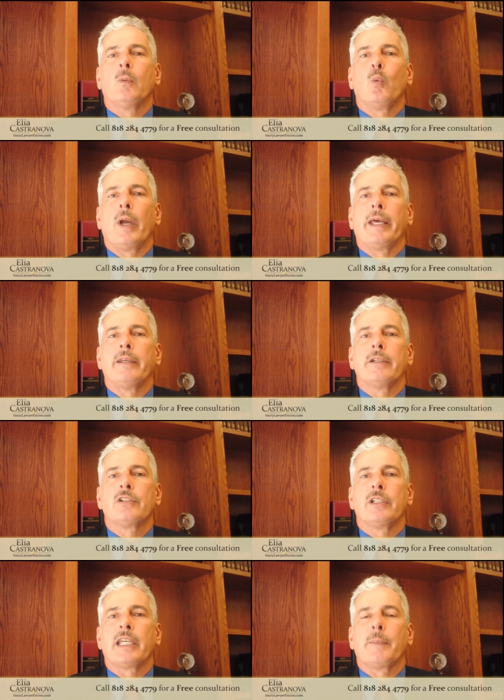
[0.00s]
When
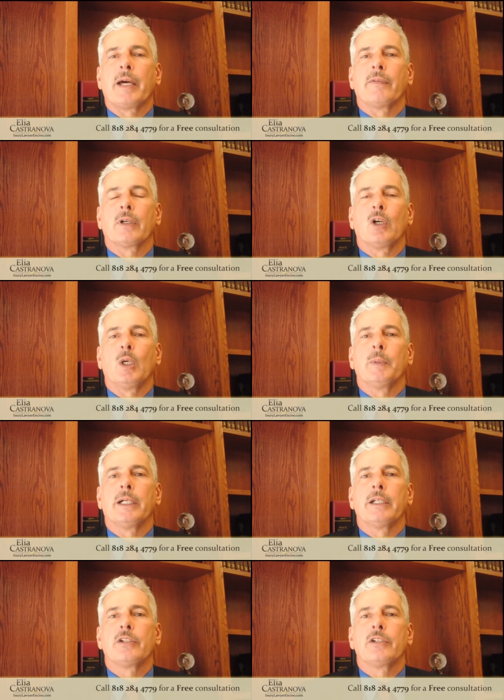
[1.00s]
she came out of her coma,